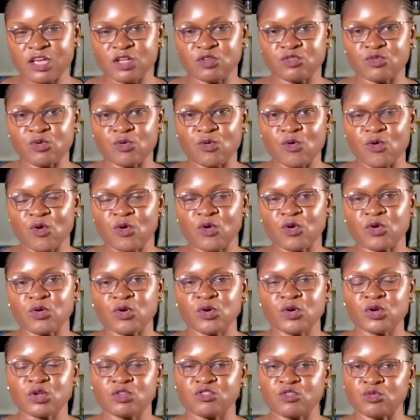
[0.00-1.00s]
to go
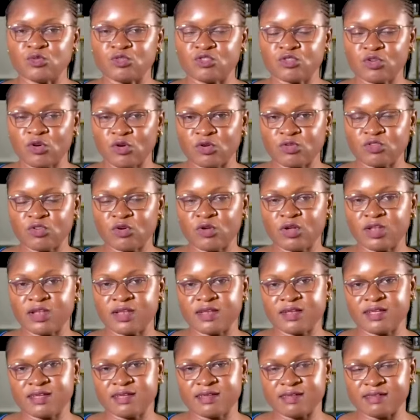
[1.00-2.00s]
to
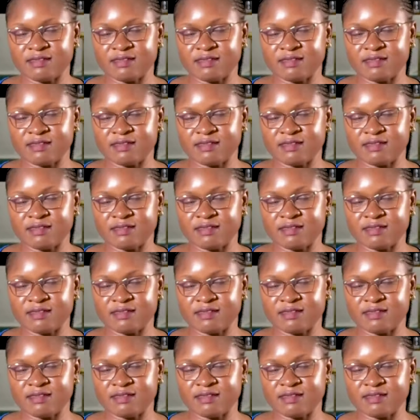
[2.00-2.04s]
total